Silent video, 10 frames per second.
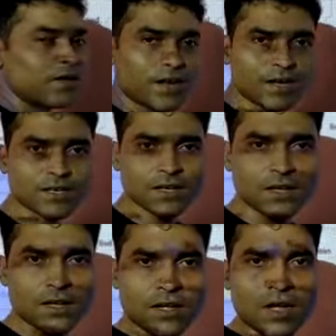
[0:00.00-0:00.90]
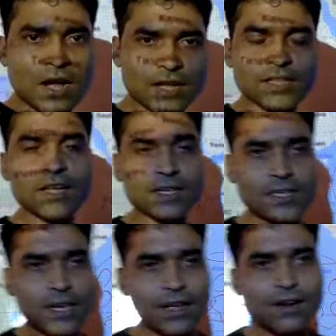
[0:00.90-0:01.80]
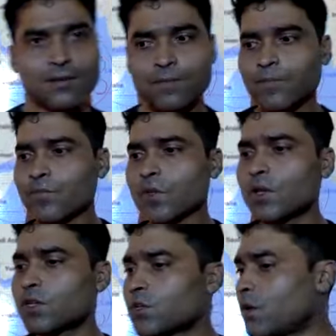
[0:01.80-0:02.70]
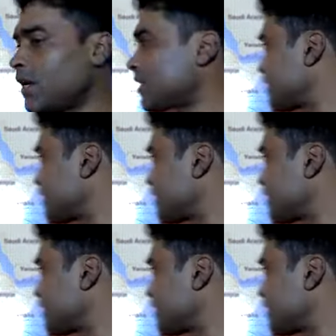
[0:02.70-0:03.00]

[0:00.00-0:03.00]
right? I think it's clear. So let's